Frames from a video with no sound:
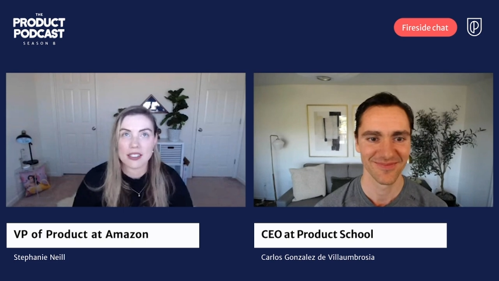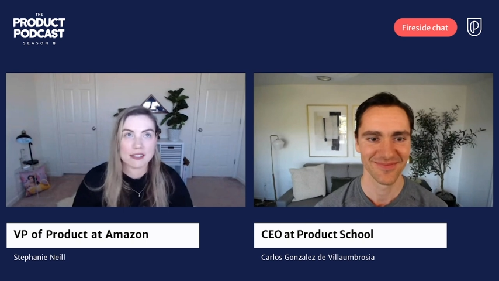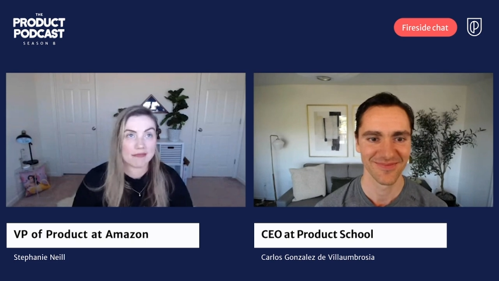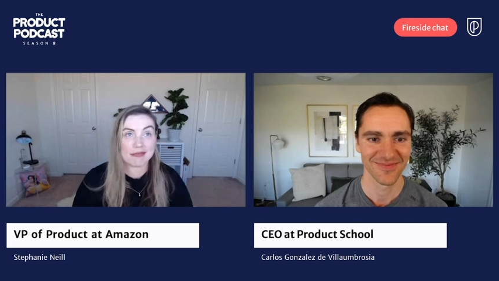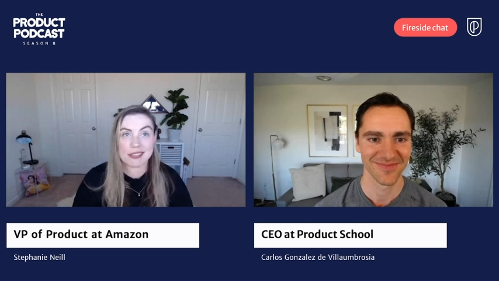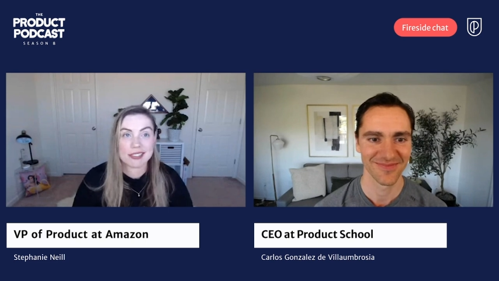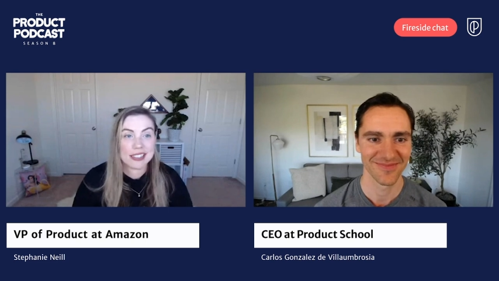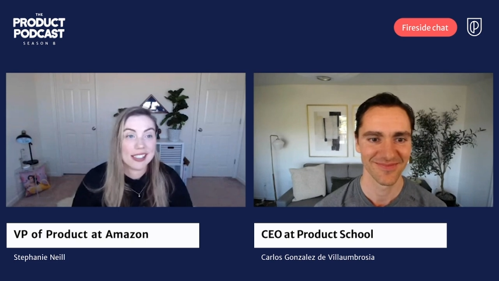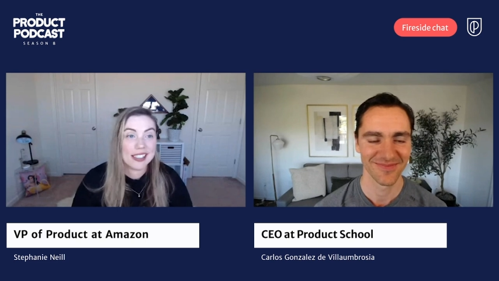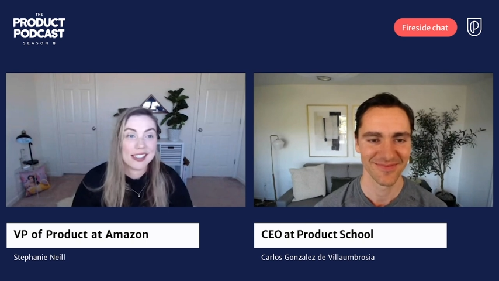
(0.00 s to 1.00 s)
Speaker 1: it in
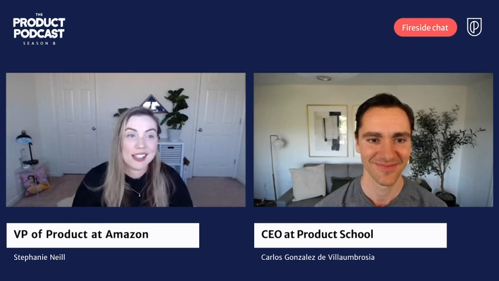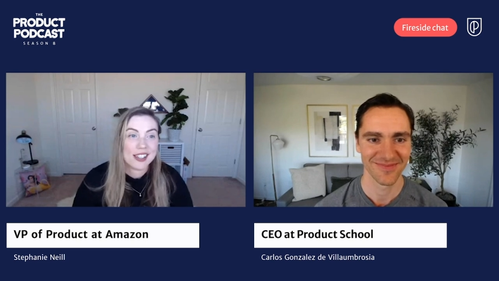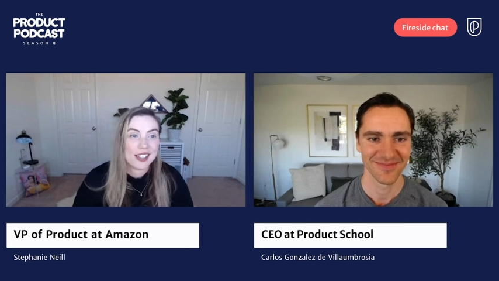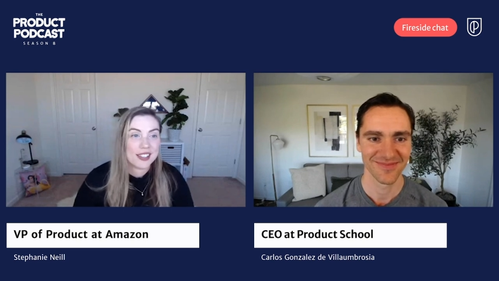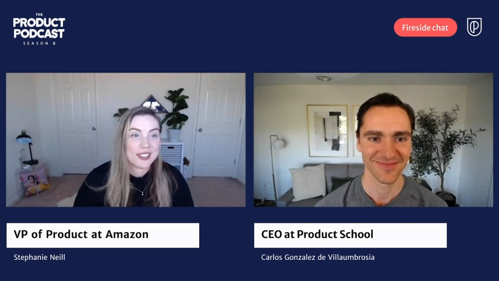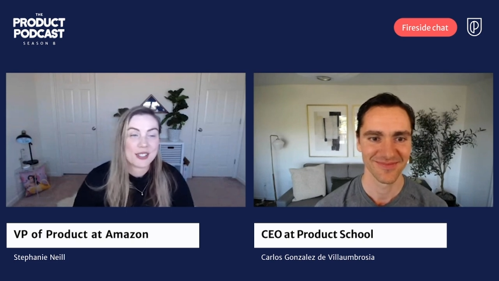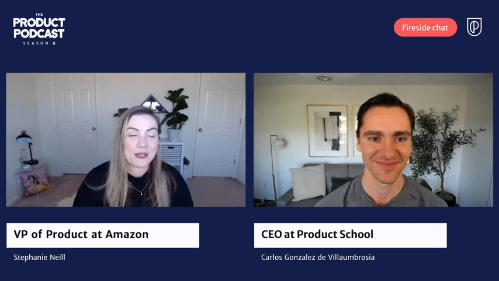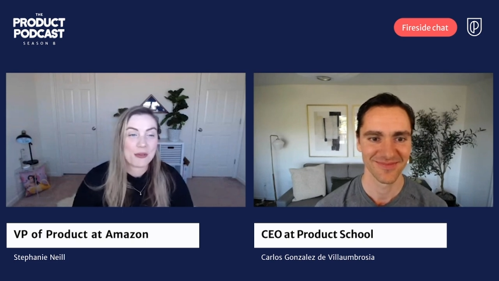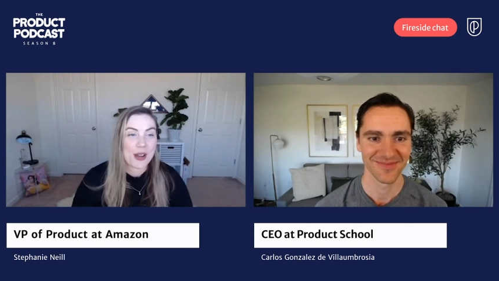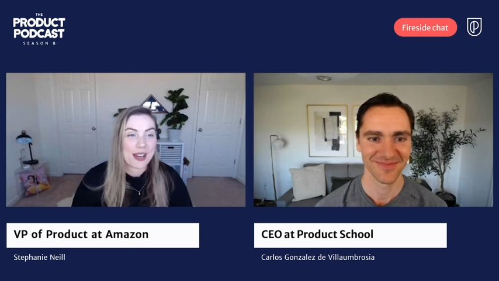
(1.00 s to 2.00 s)

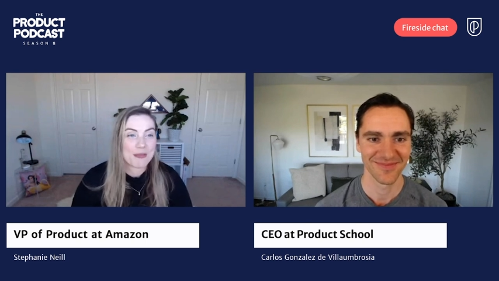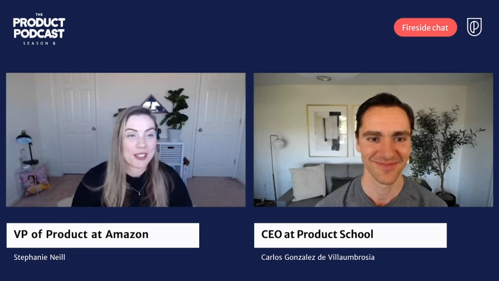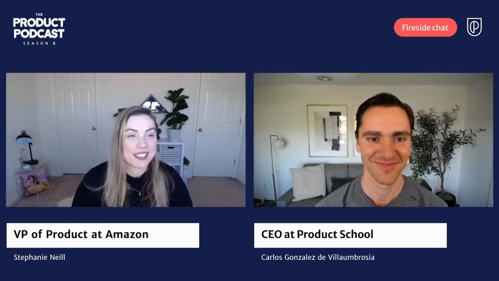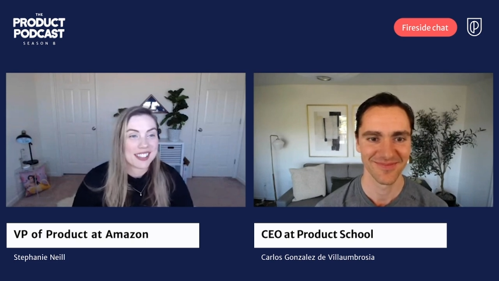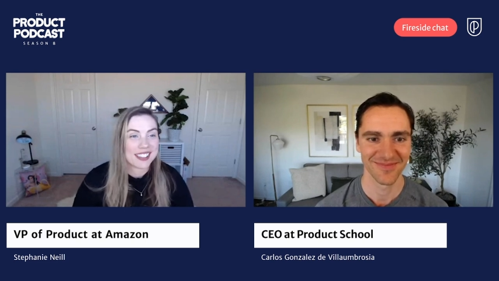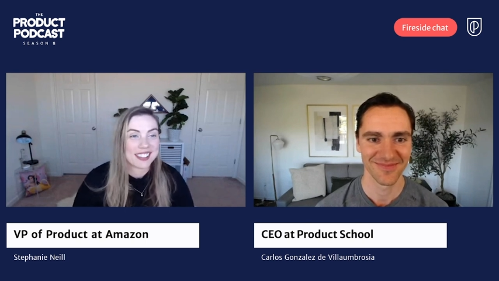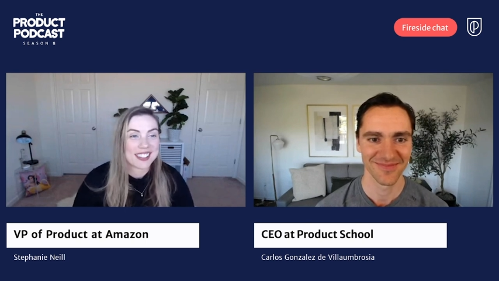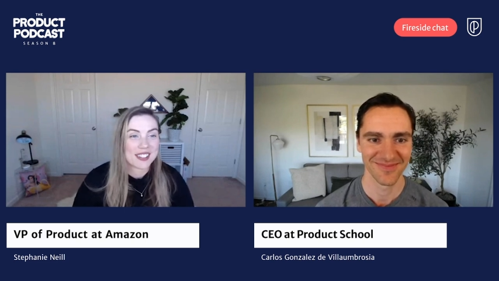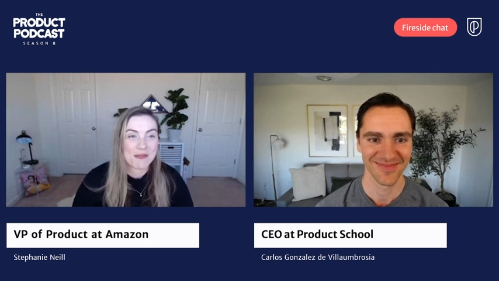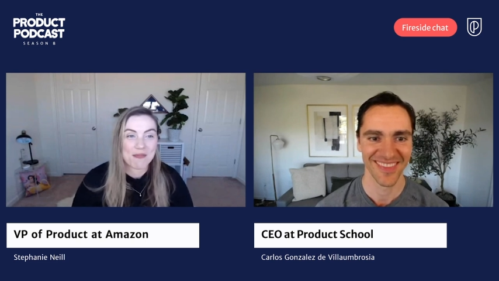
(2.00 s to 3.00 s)
twenty plus
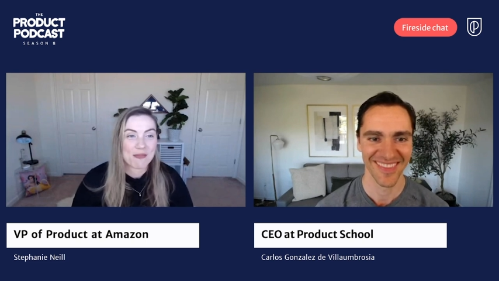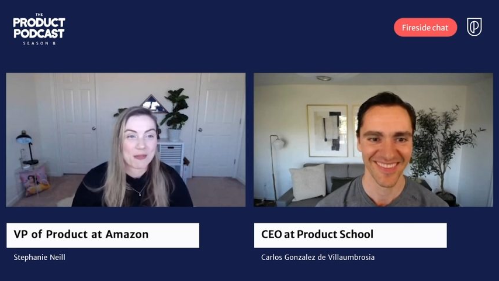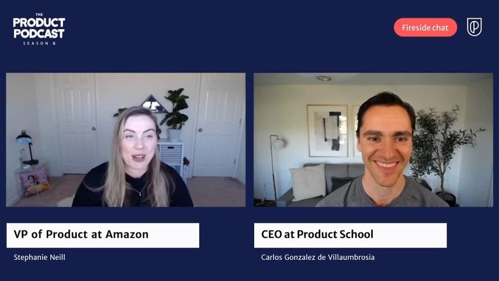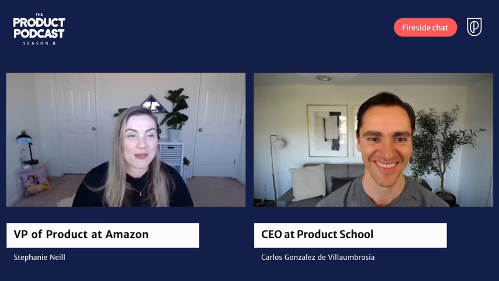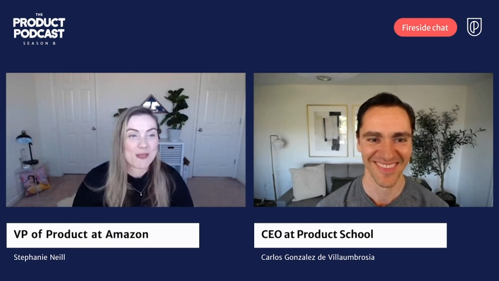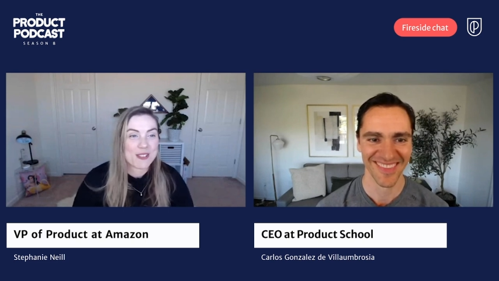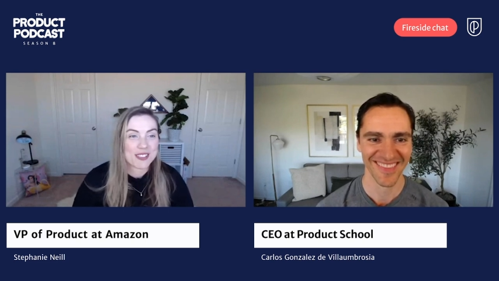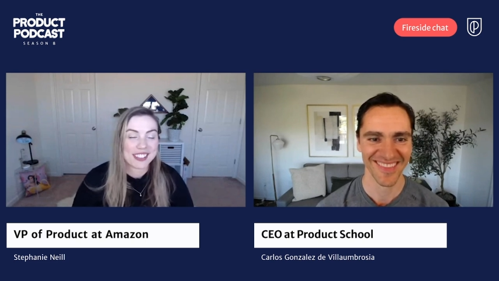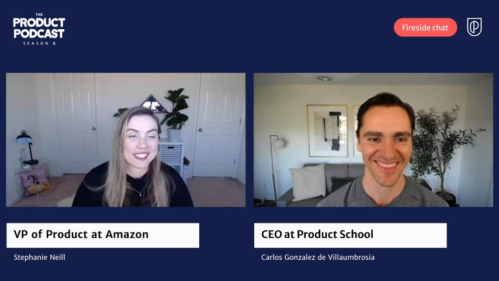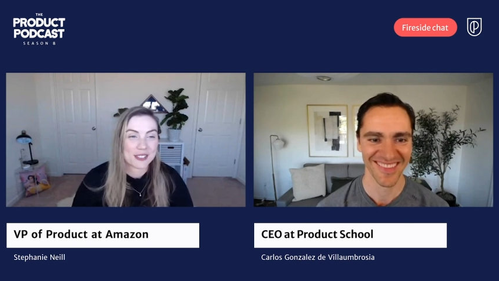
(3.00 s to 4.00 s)
years, probably more,
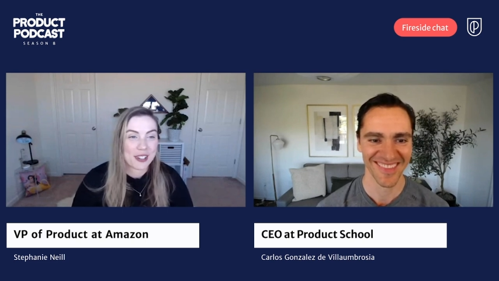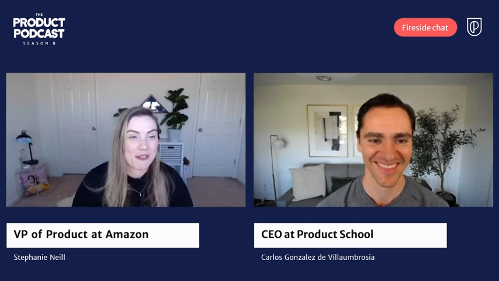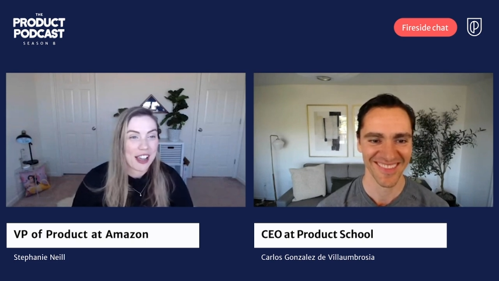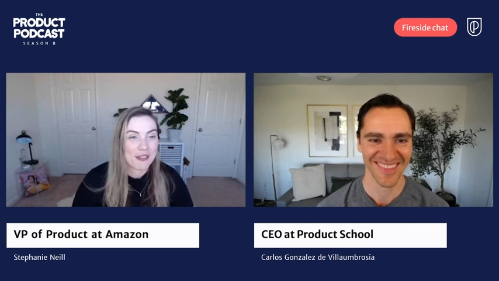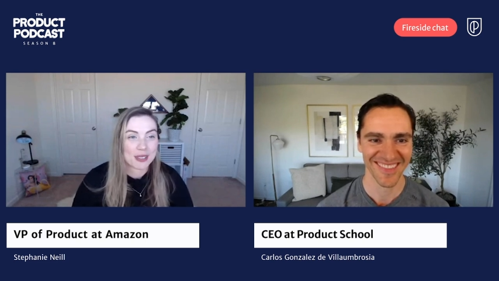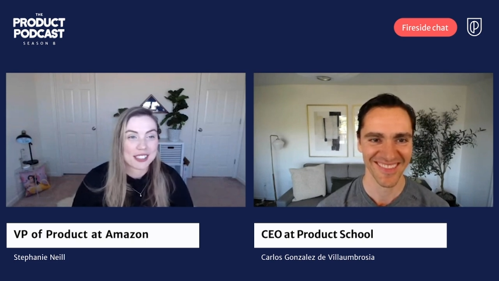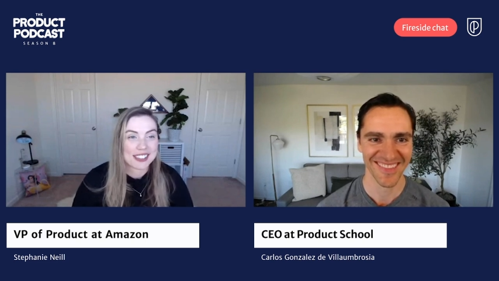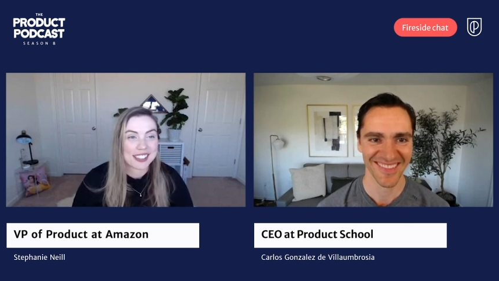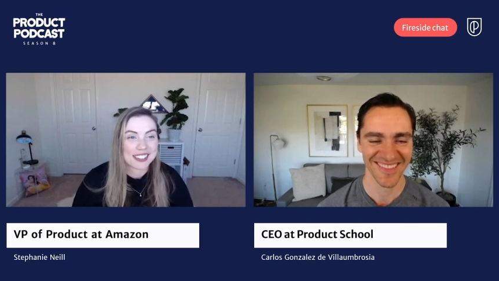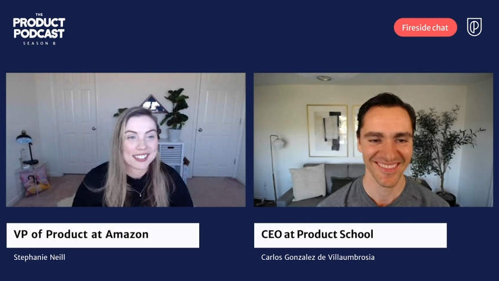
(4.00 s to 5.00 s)
you know, twenty-five plus
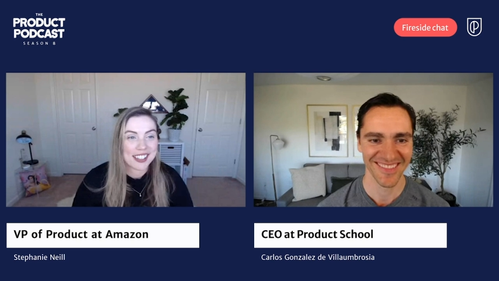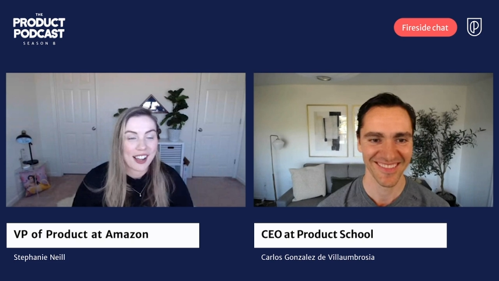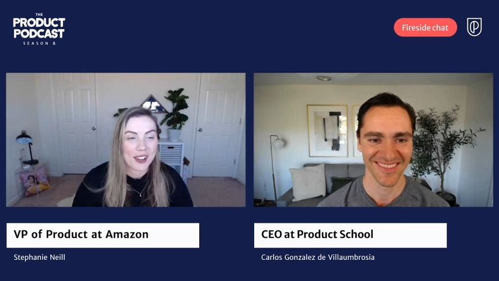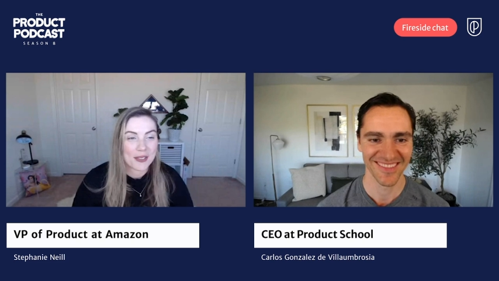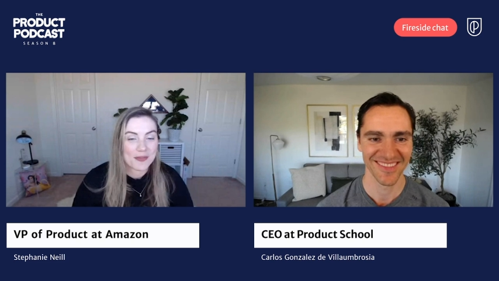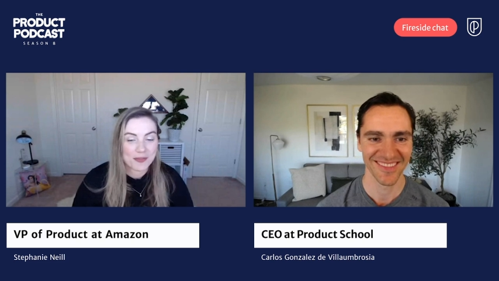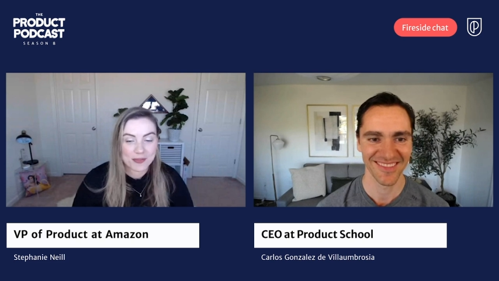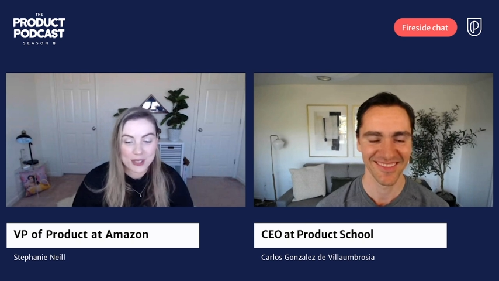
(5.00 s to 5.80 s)
years. Um,